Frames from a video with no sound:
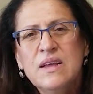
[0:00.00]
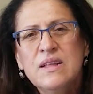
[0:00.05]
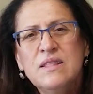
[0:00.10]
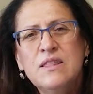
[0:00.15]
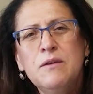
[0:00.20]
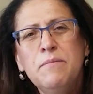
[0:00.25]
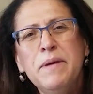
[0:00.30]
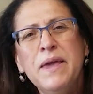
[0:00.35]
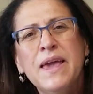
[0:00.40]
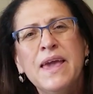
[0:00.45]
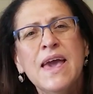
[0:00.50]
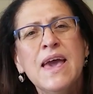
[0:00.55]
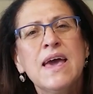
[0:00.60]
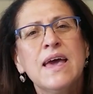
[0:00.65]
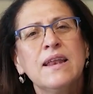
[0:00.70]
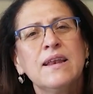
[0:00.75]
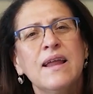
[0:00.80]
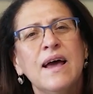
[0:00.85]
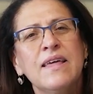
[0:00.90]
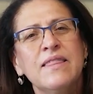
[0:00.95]
To
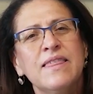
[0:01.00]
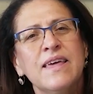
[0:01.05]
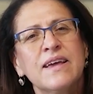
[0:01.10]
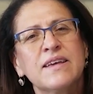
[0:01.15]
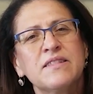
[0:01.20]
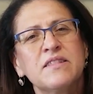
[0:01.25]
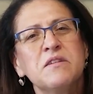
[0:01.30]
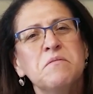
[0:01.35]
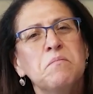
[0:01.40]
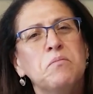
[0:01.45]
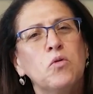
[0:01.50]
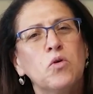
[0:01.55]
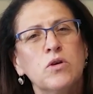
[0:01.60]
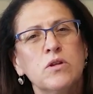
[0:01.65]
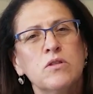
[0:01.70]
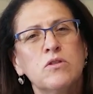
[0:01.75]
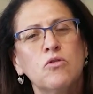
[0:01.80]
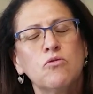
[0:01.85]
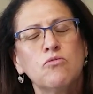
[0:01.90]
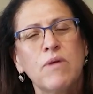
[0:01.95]
begin, I think it's
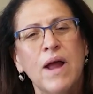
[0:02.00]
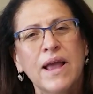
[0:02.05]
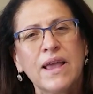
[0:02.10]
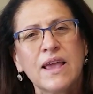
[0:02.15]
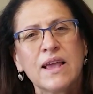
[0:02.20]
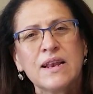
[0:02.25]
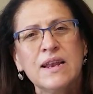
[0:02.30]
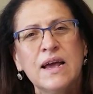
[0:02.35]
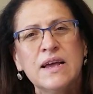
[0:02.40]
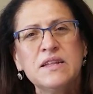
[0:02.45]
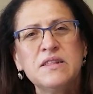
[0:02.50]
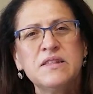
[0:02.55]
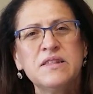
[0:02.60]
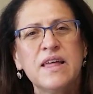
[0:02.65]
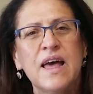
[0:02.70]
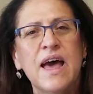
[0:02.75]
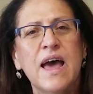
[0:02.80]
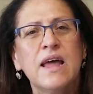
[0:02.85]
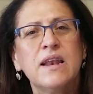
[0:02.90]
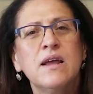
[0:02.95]
important to recognize
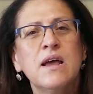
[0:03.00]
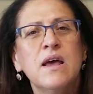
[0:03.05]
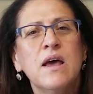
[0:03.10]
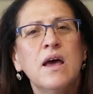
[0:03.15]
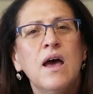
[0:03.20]
that.